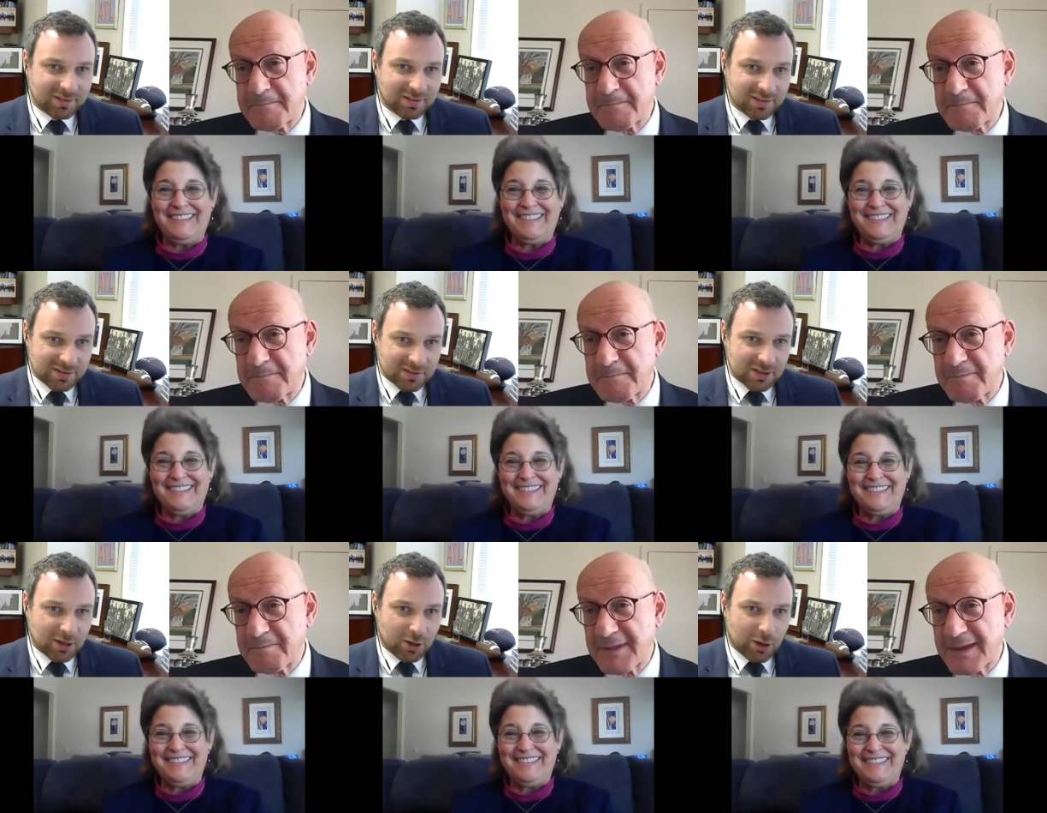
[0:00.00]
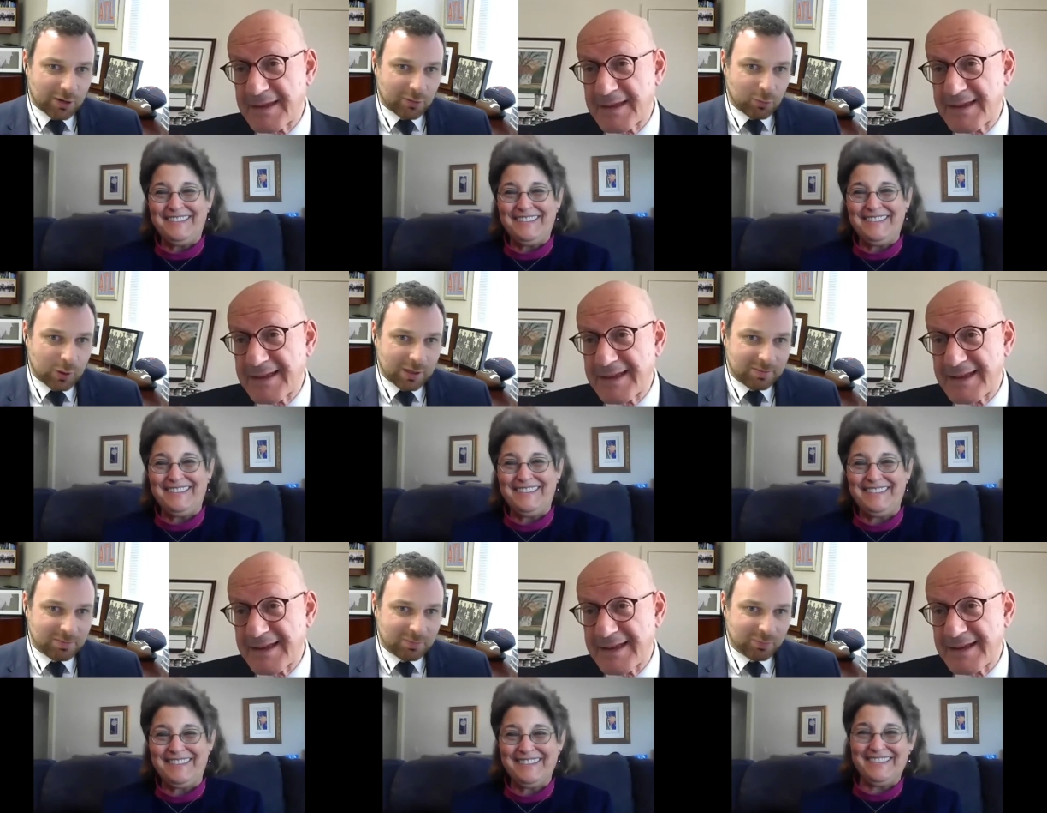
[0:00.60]
Speaker 1: Is it a hard one?
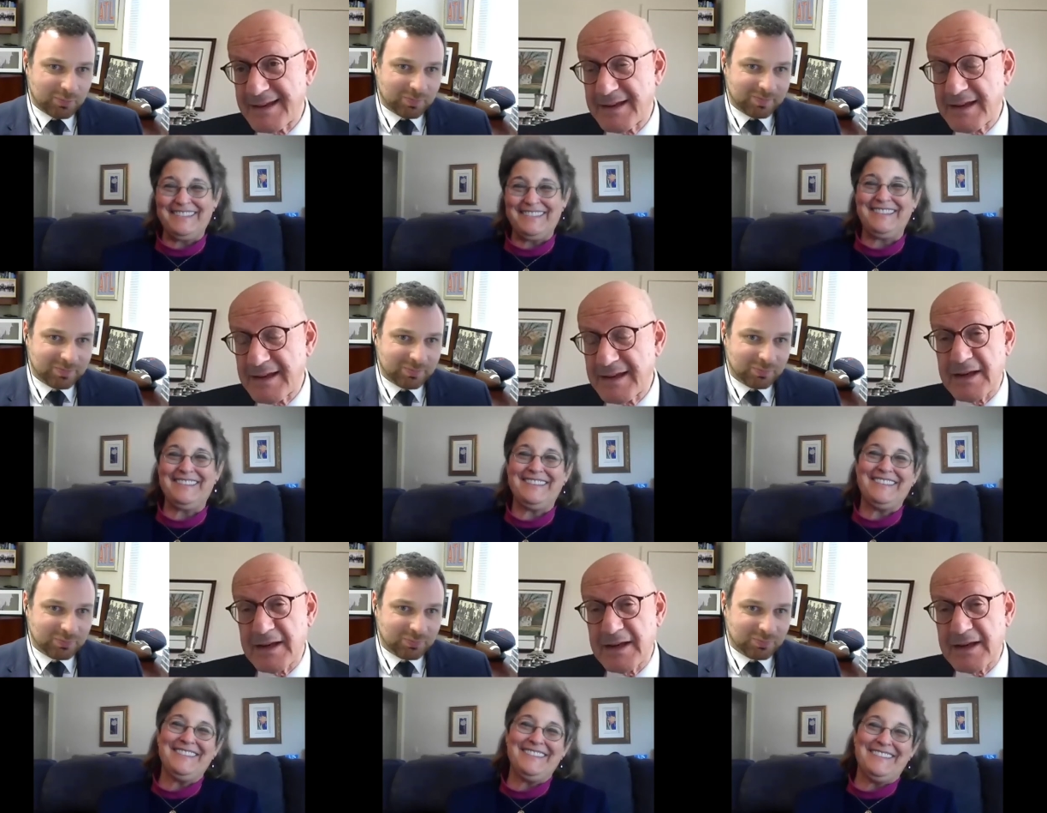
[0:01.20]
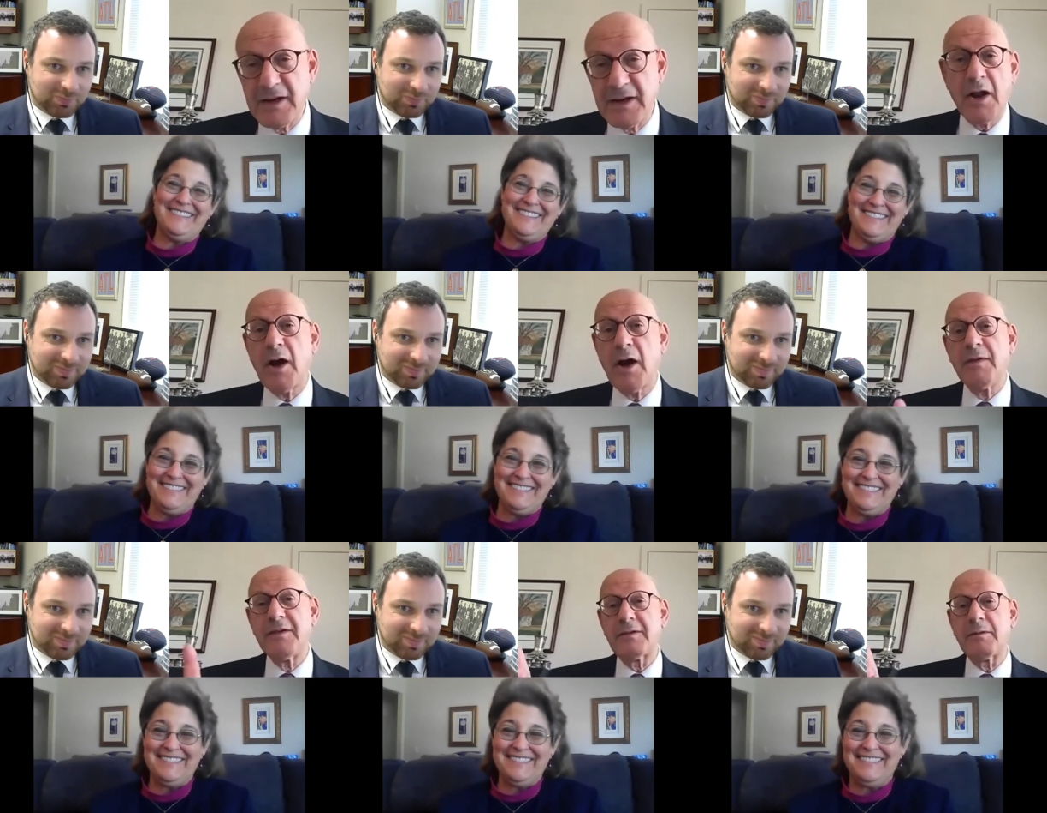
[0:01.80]
Speaker 2: No, no. This,
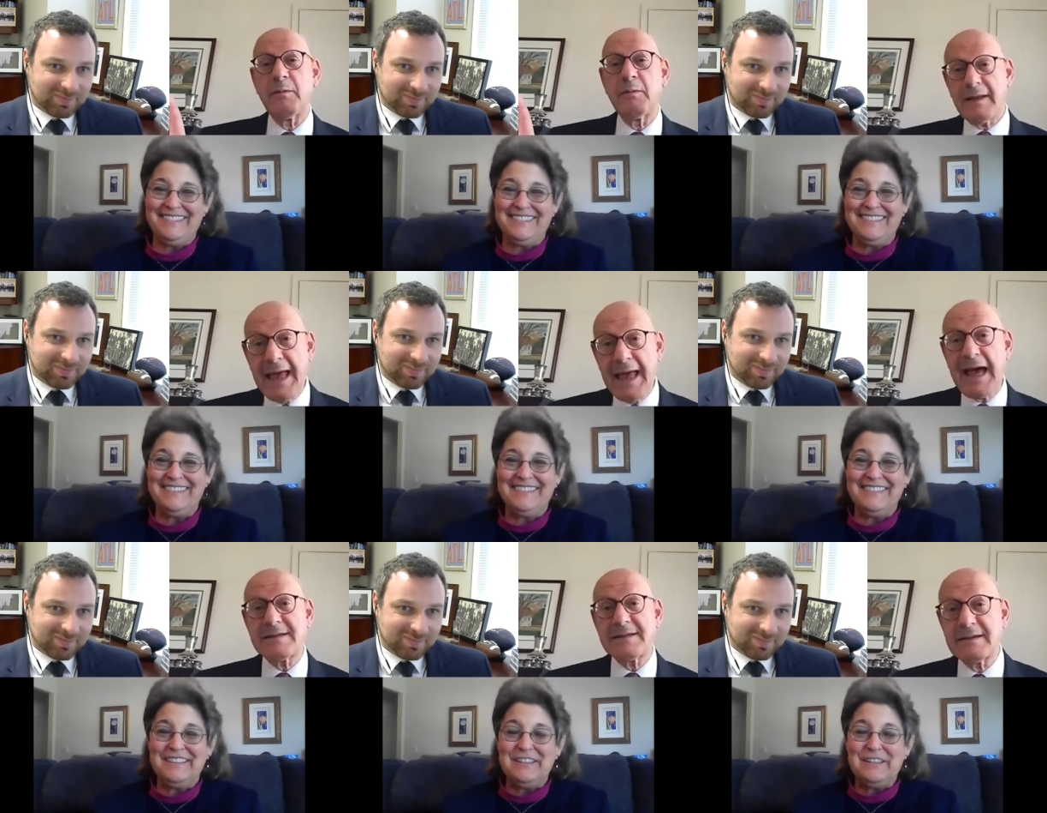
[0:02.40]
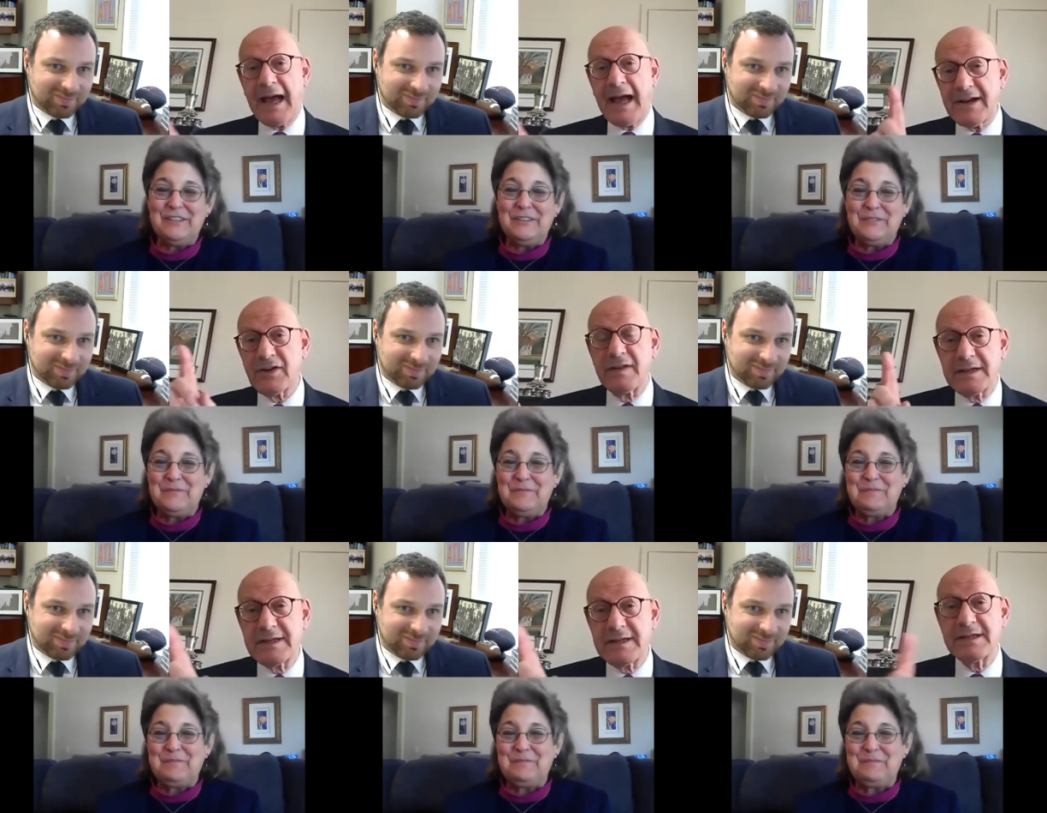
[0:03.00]
well, yes. Actually, this
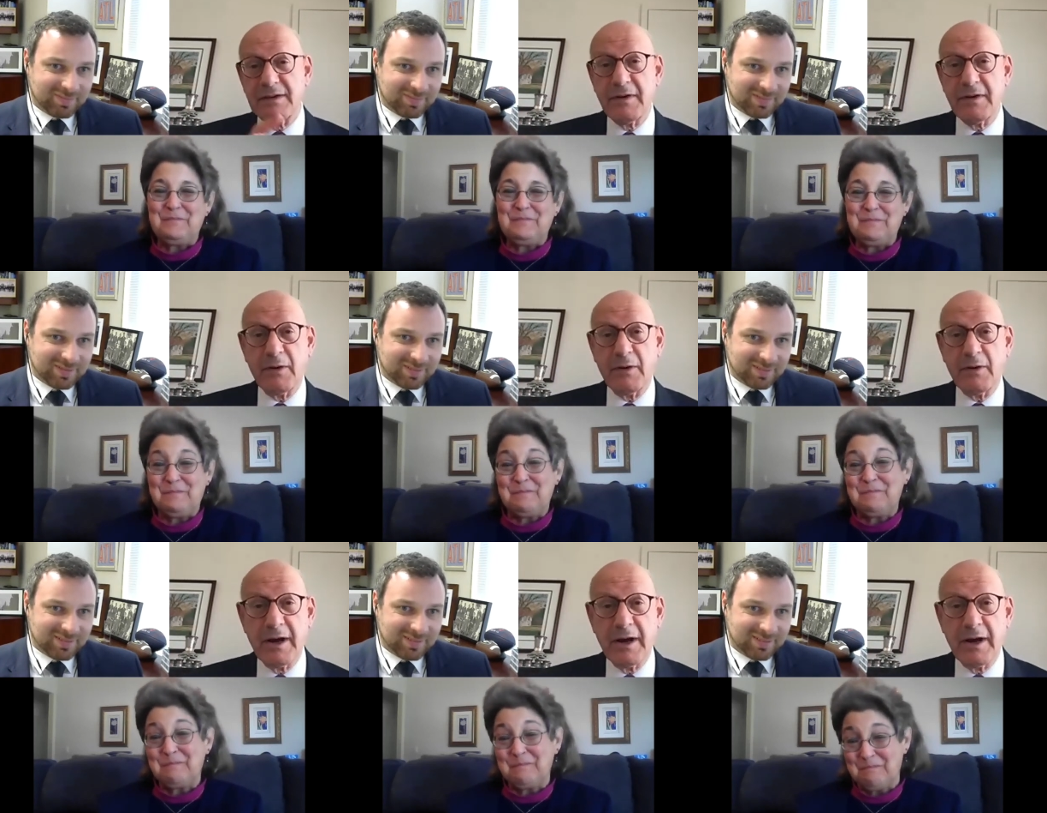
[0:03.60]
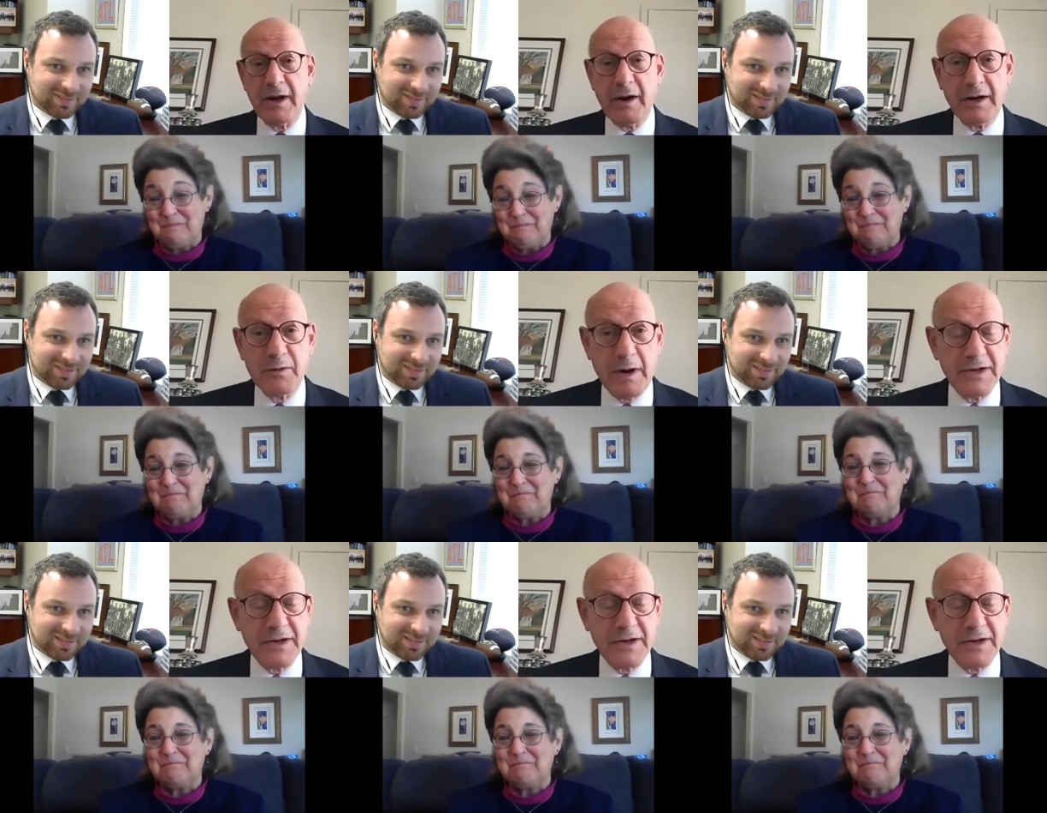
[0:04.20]
is a very hard question